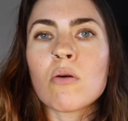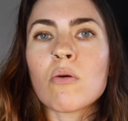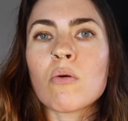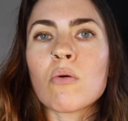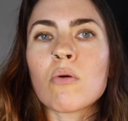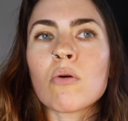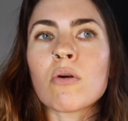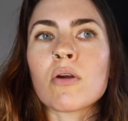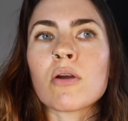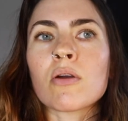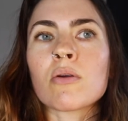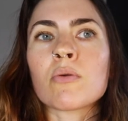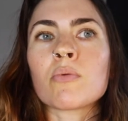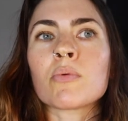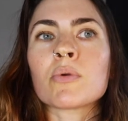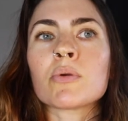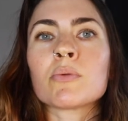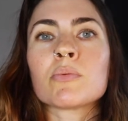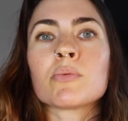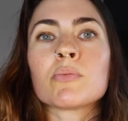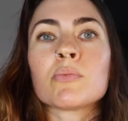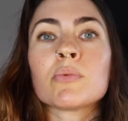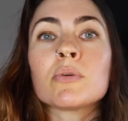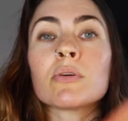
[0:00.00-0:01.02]
or we
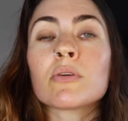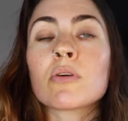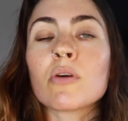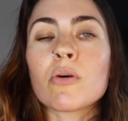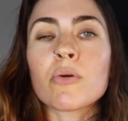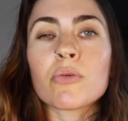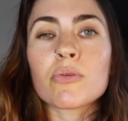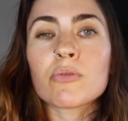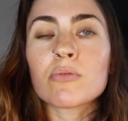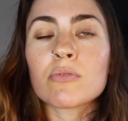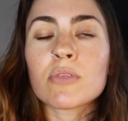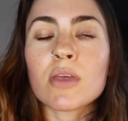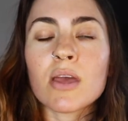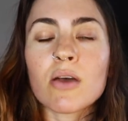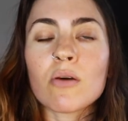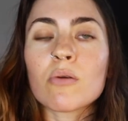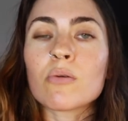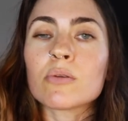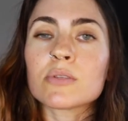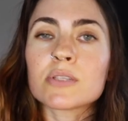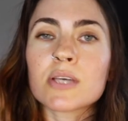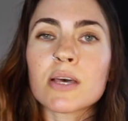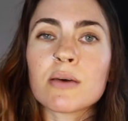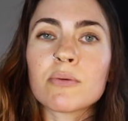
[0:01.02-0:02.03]
will go through that
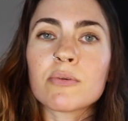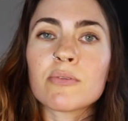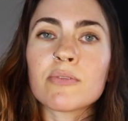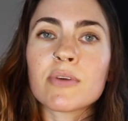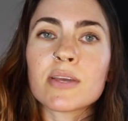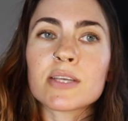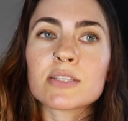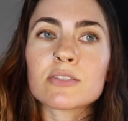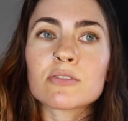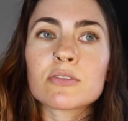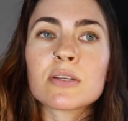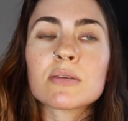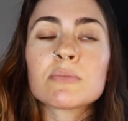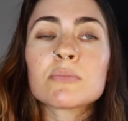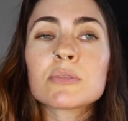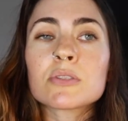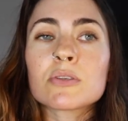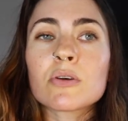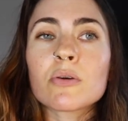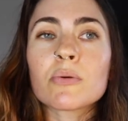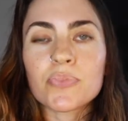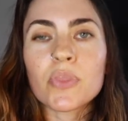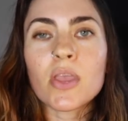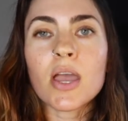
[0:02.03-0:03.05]
whole tub of ice cream.
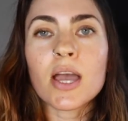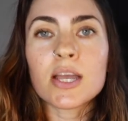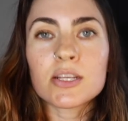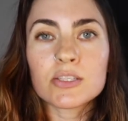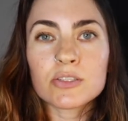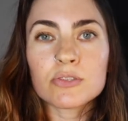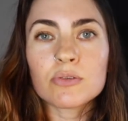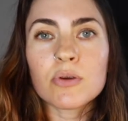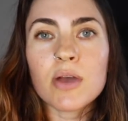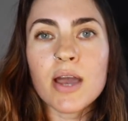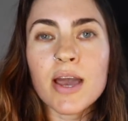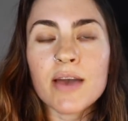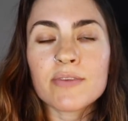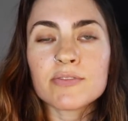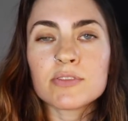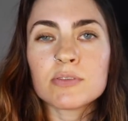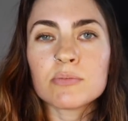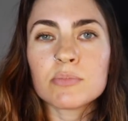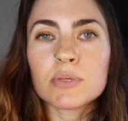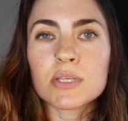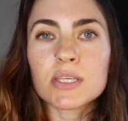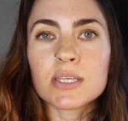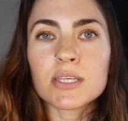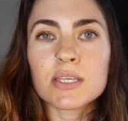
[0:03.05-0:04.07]
So I do have to
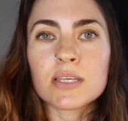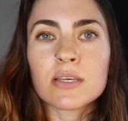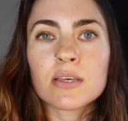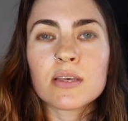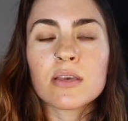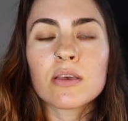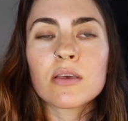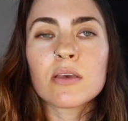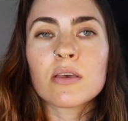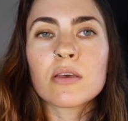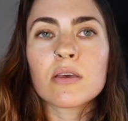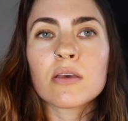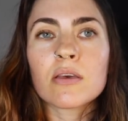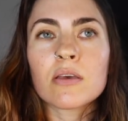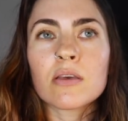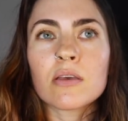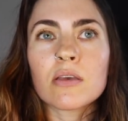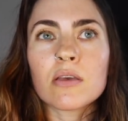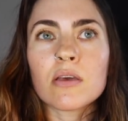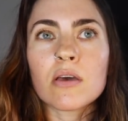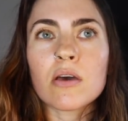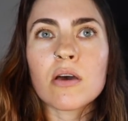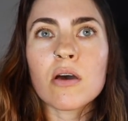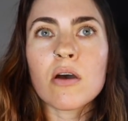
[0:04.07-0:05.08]
be
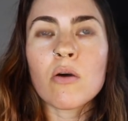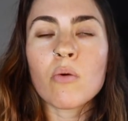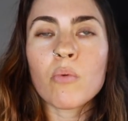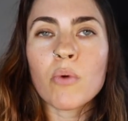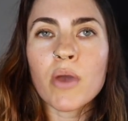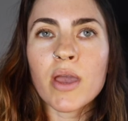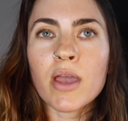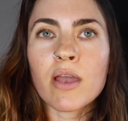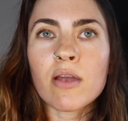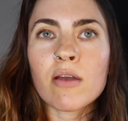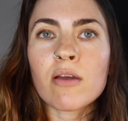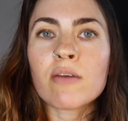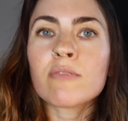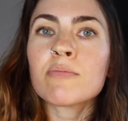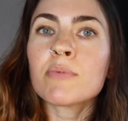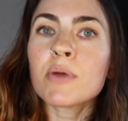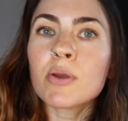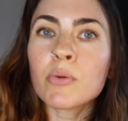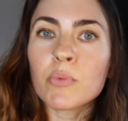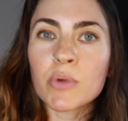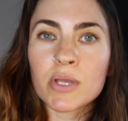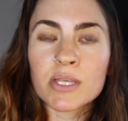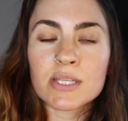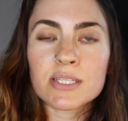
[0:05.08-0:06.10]
aware of my
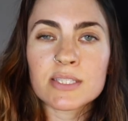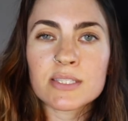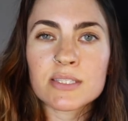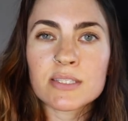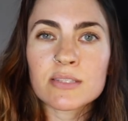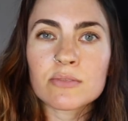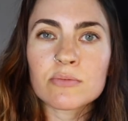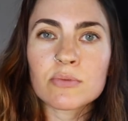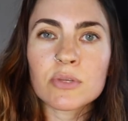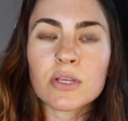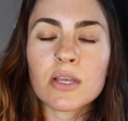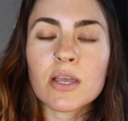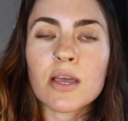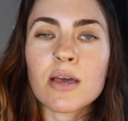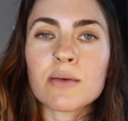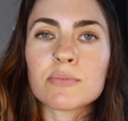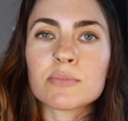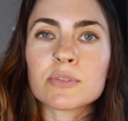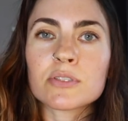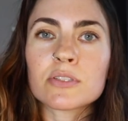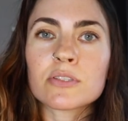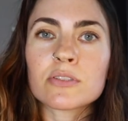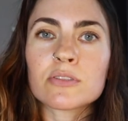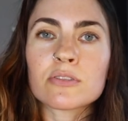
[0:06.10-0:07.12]
weaknesses when it comes
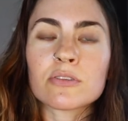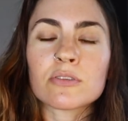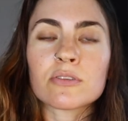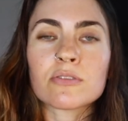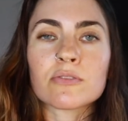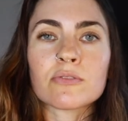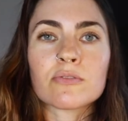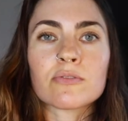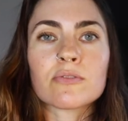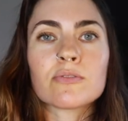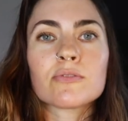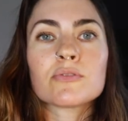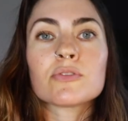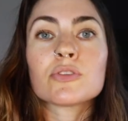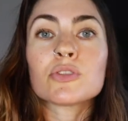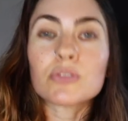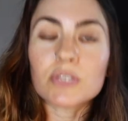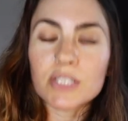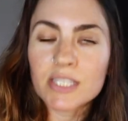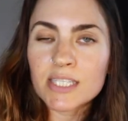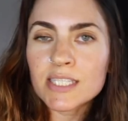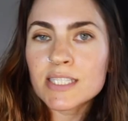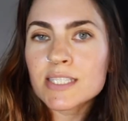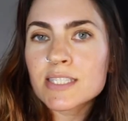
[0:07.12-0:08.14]
to certain
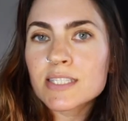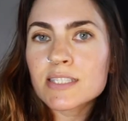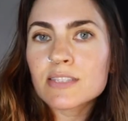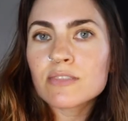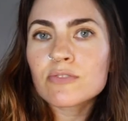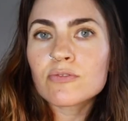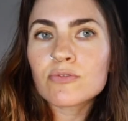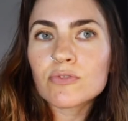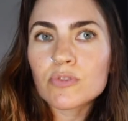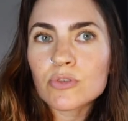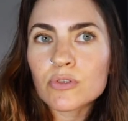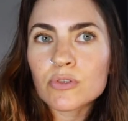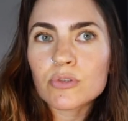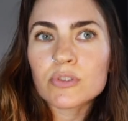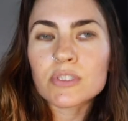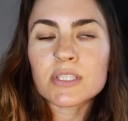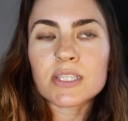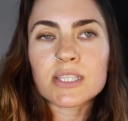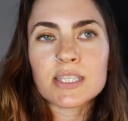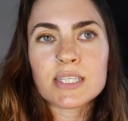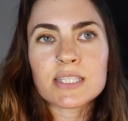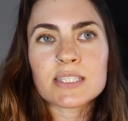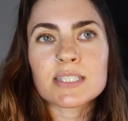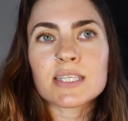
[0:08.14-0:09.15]
treats and foods
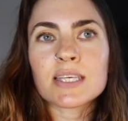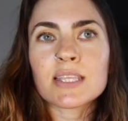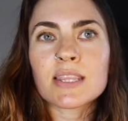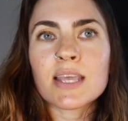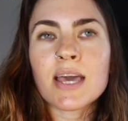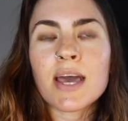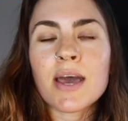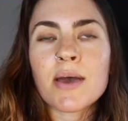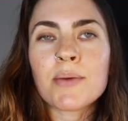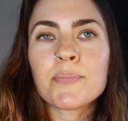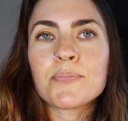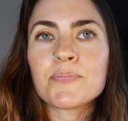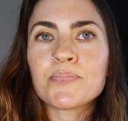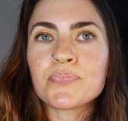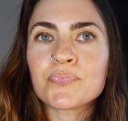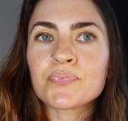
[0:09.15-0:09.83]
and things like that,